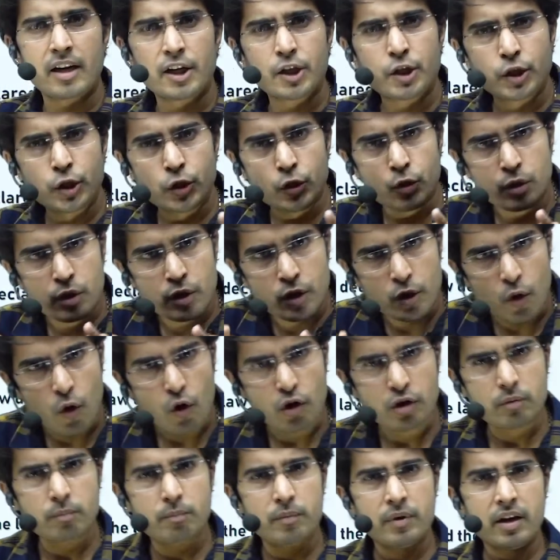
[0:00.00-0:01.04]
it should
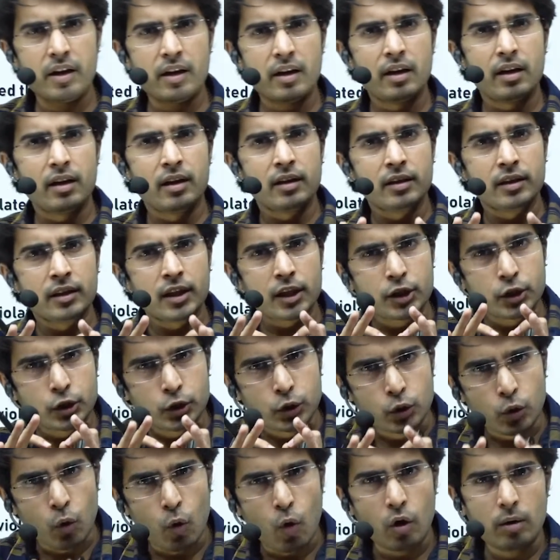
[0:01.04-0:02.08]
not be the
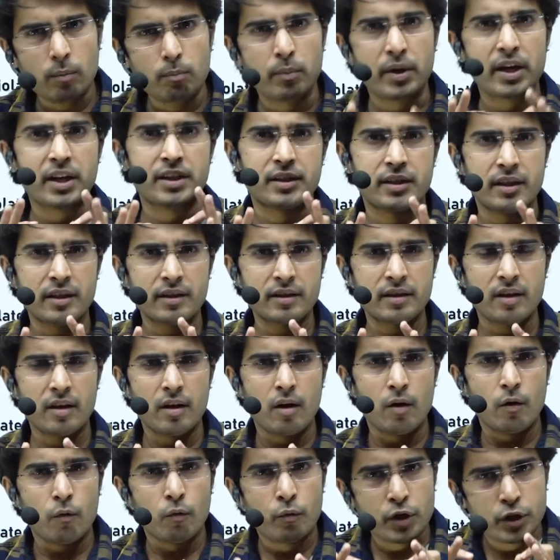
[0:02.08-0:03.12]
sole basis.
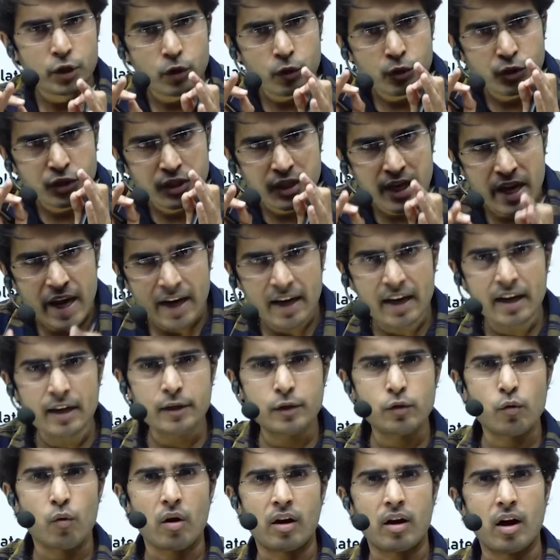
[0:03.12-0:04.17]
We should take
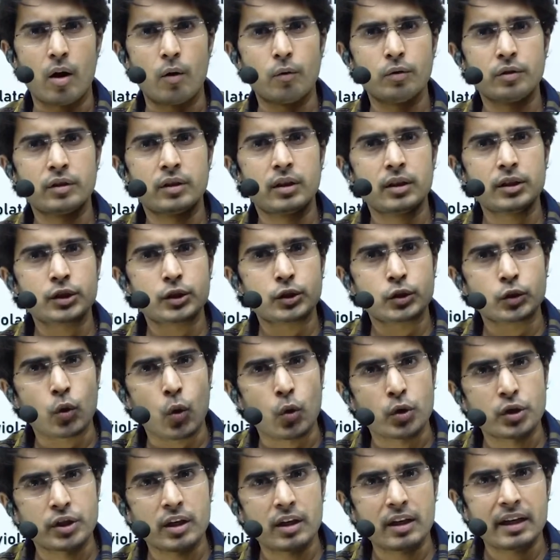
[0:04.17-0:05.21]
into account the
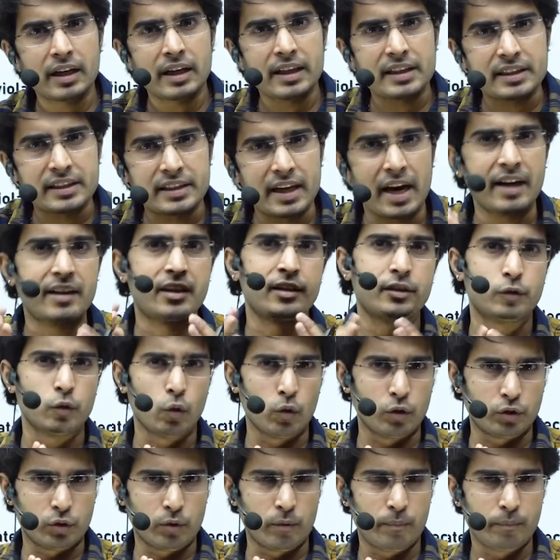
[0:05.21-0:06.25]
social status
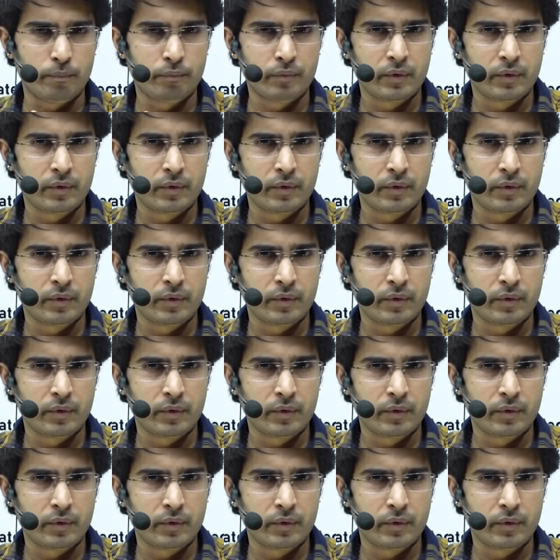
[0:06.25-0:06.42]
also.